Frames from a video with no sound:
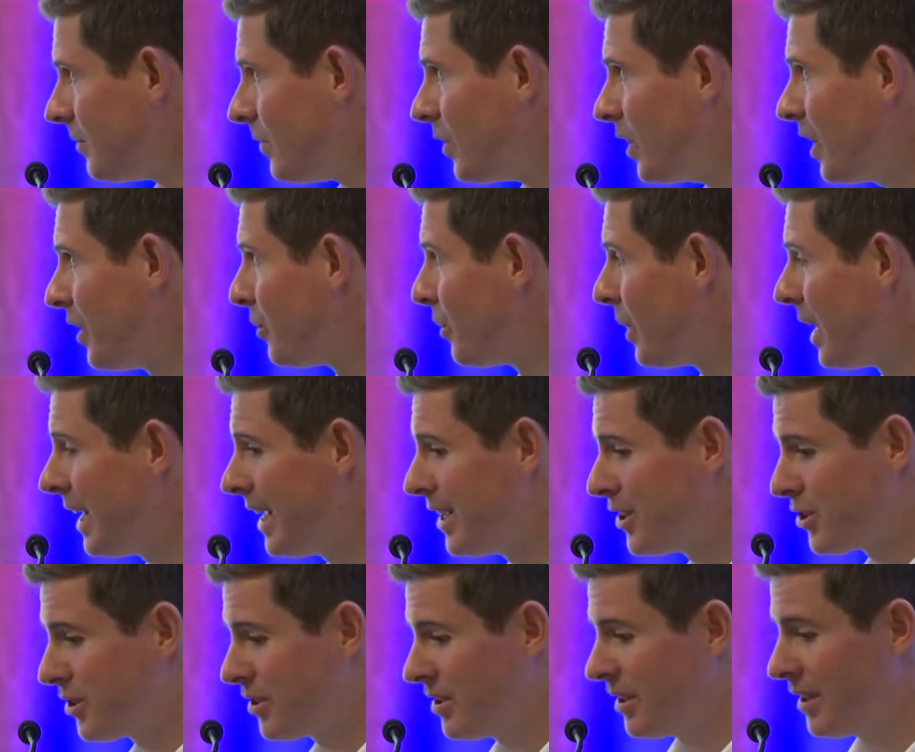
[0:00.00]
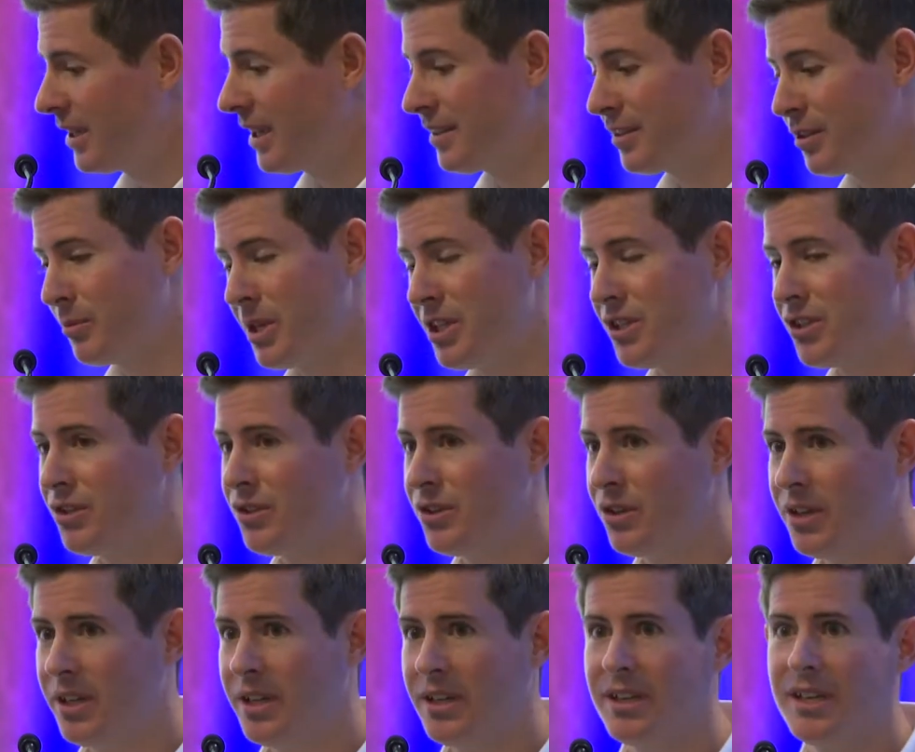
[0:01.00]
And really interesting, as I mentioned
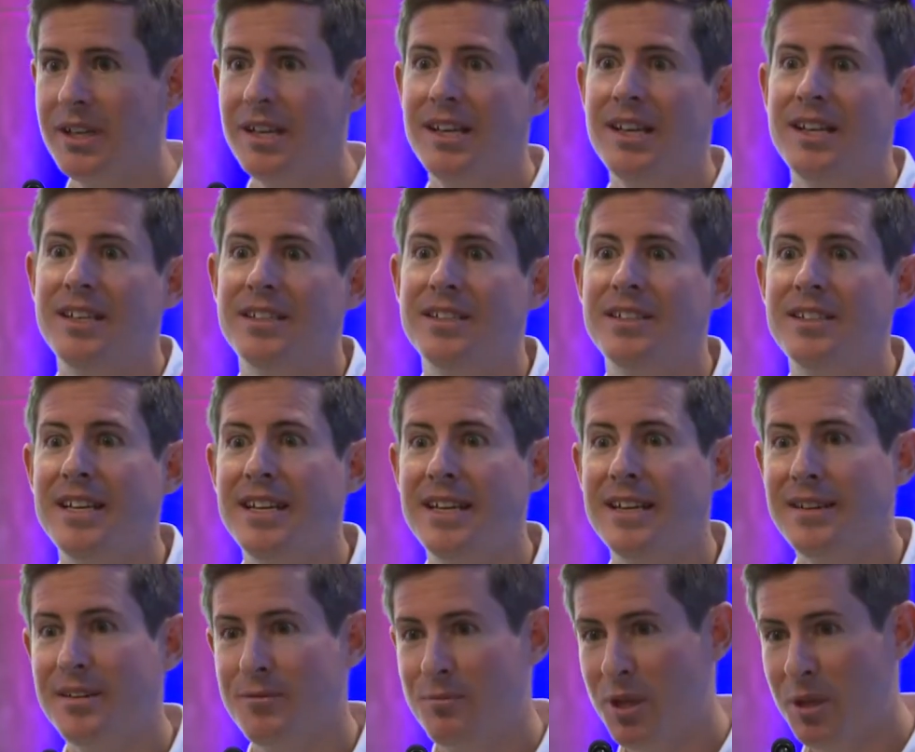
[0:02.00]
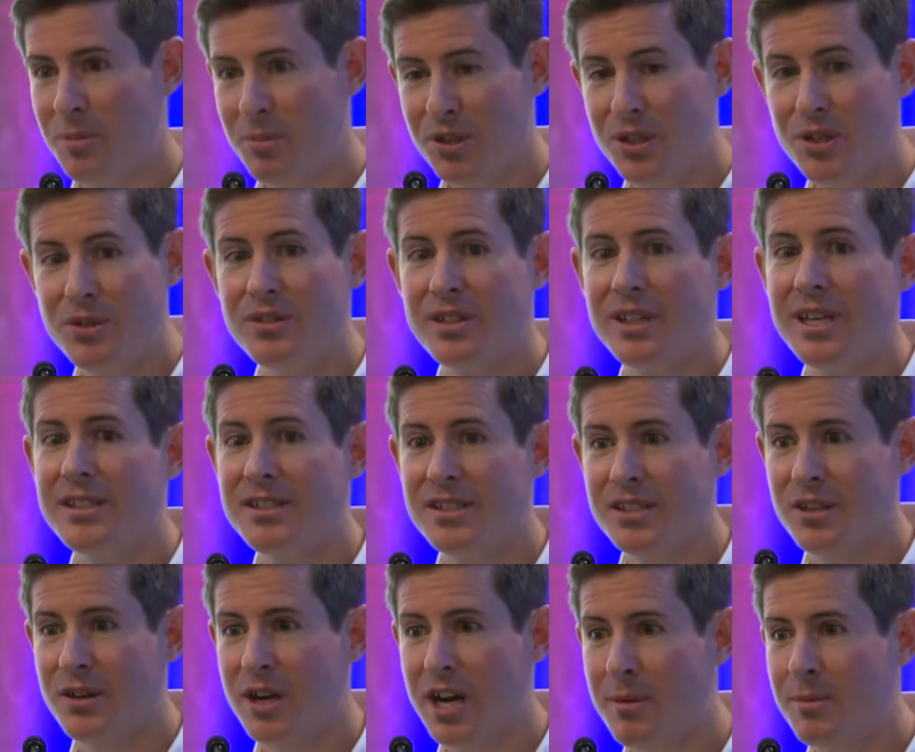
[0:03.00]
earlier, to see people using
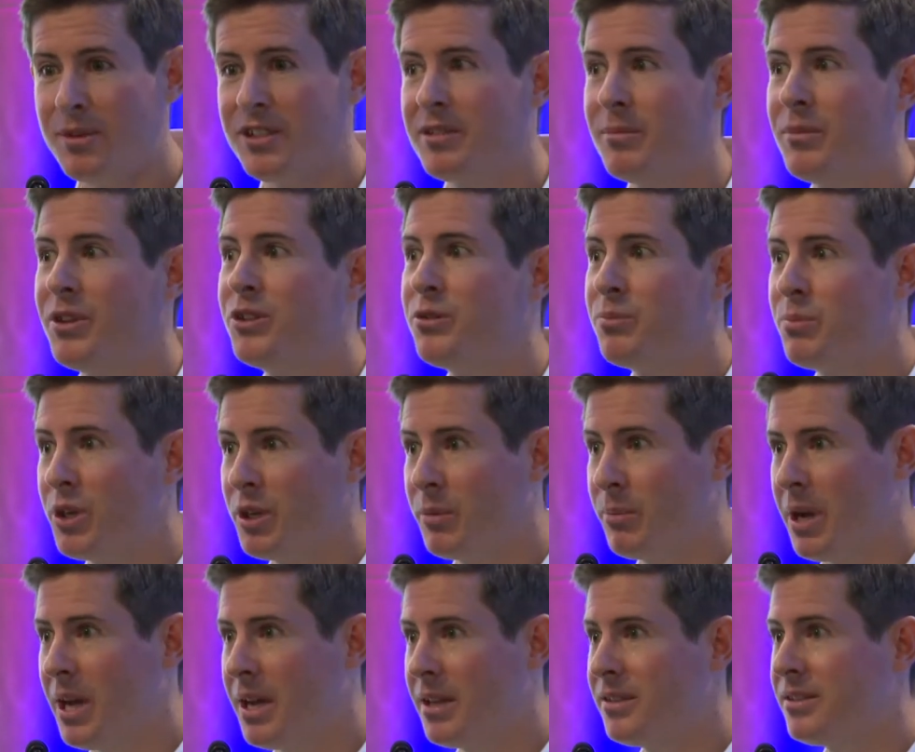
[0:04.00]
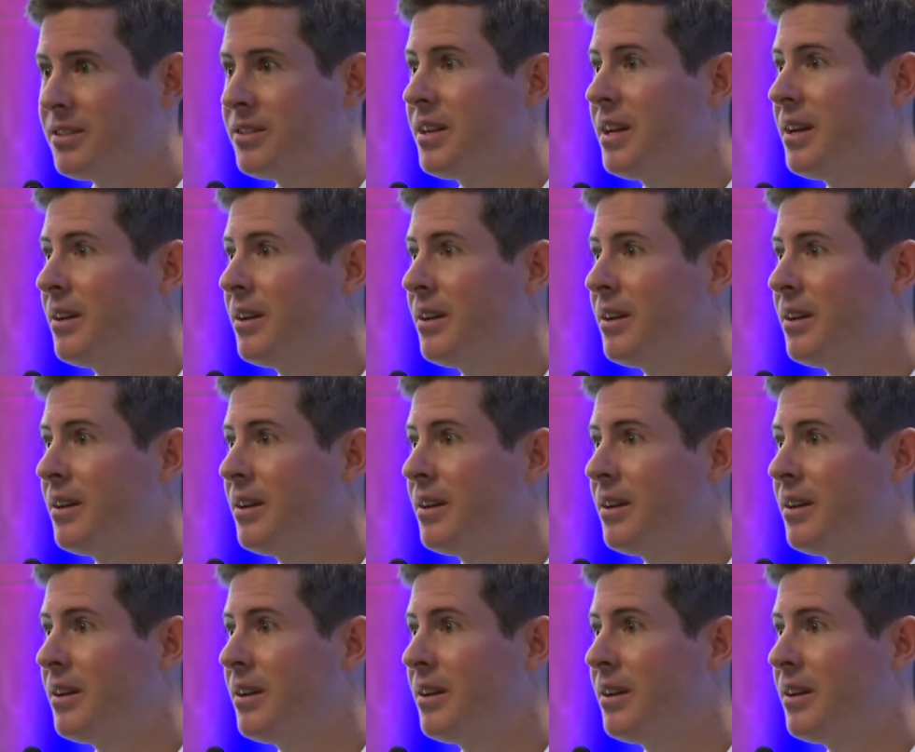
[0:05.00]
Instagram and some of those big brands